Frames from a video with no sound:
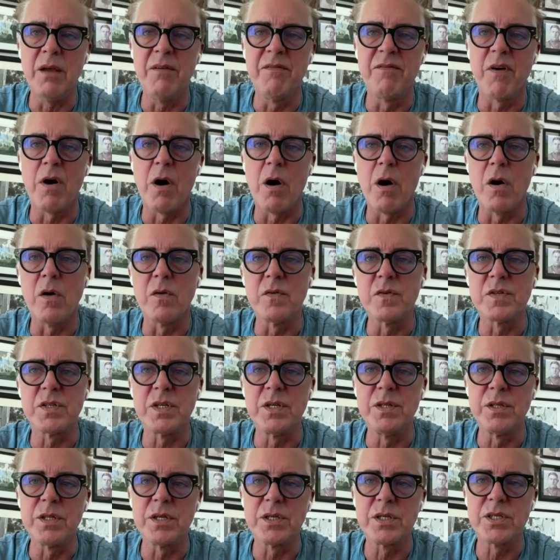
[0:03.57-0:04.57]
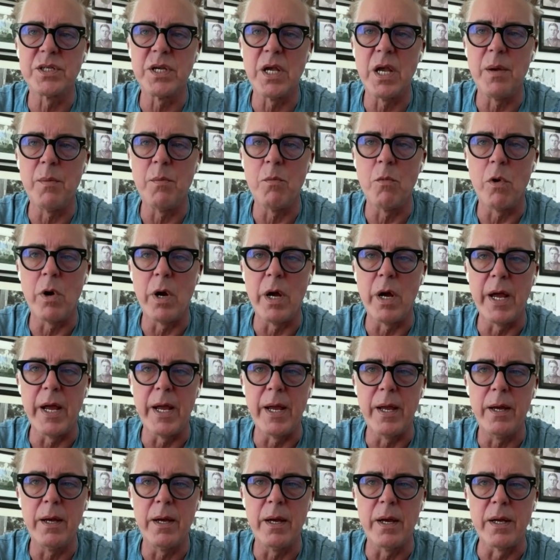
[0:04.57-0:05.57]
evolves in the same
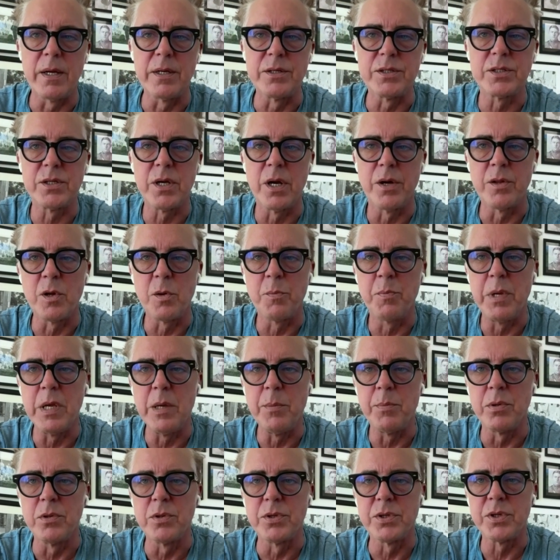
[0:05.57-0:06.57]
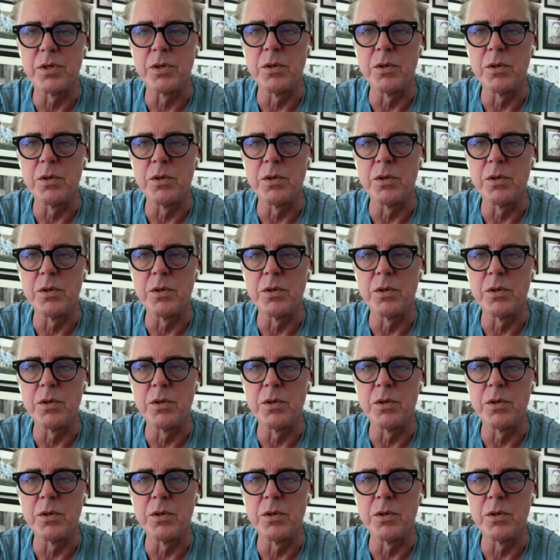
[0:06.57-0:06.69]
way as other people